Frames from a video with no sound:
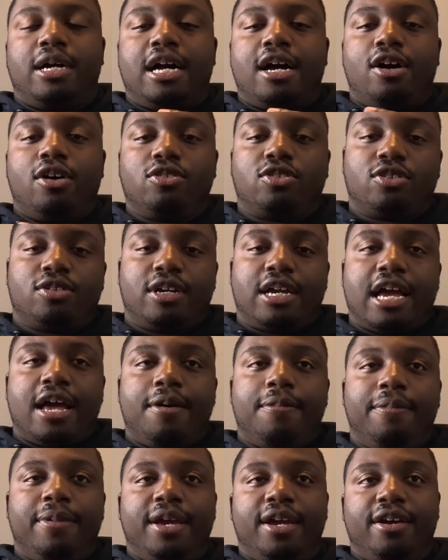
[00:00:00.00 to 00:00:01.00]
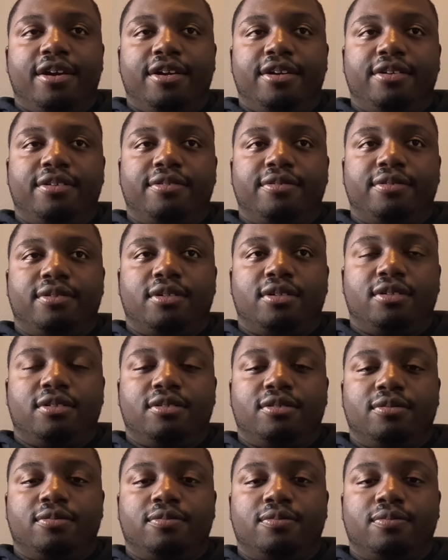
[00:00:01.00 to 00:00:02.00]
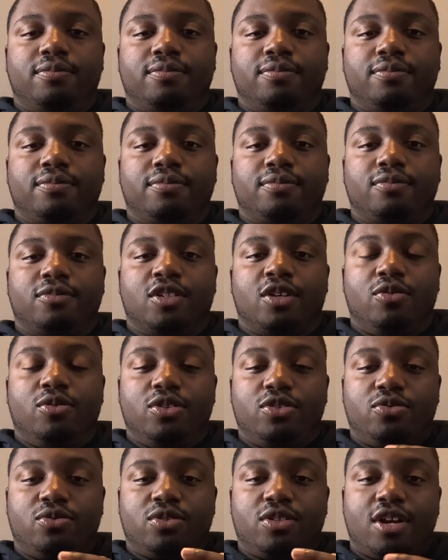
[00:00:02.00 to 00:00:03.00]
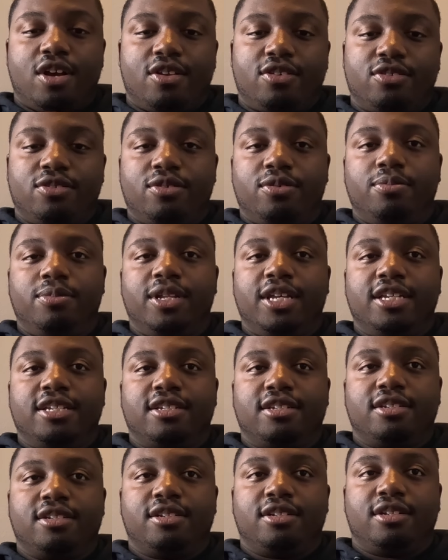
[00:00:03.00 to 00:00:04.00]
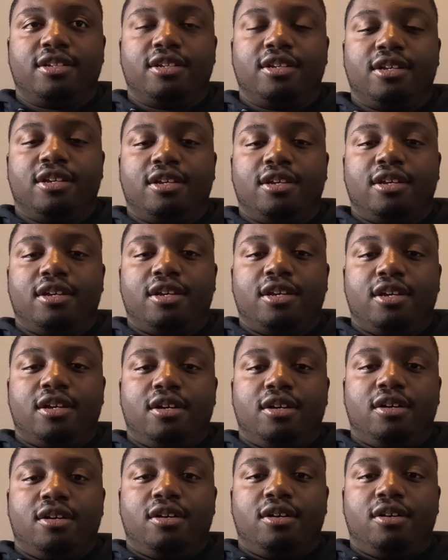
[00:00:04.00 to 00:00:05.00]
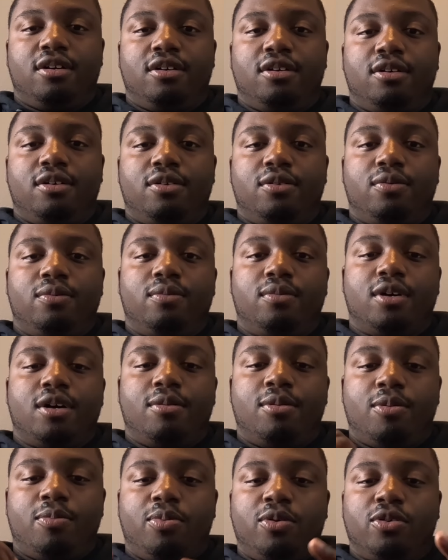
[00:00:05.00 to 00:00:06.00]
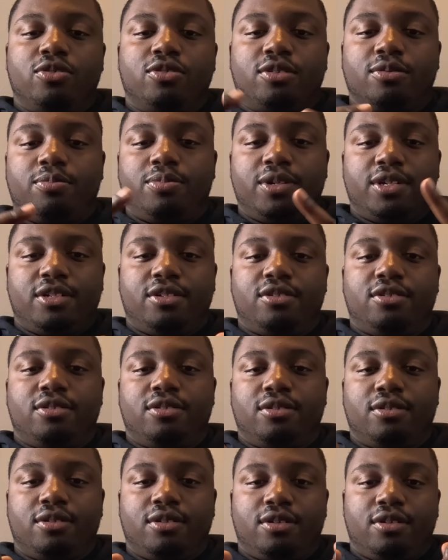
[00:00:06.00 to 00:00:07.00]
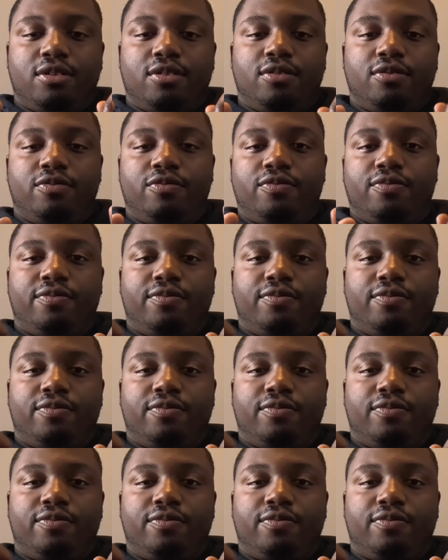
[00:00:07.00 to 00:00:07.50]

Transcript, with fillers: I also got married, um, which was also a blessing. Um, I'm gonna post a picture of